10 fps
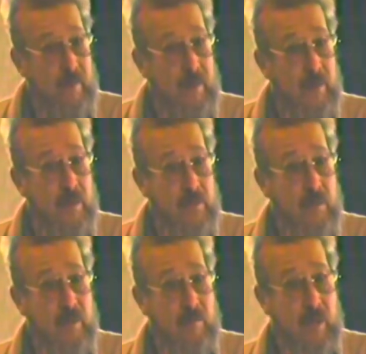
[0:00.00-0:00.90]
that is
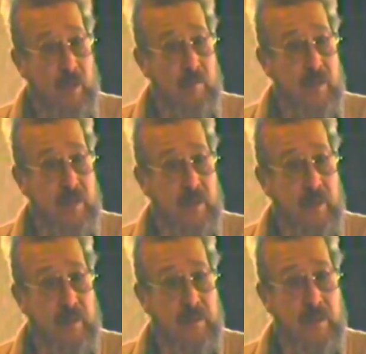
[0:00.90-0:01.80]
run by
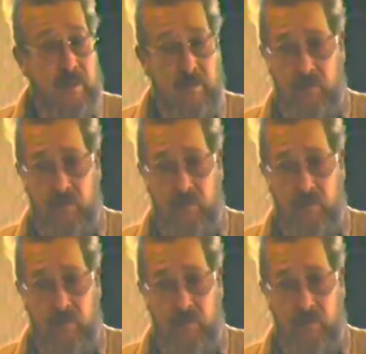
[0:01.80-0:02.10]
libertarians in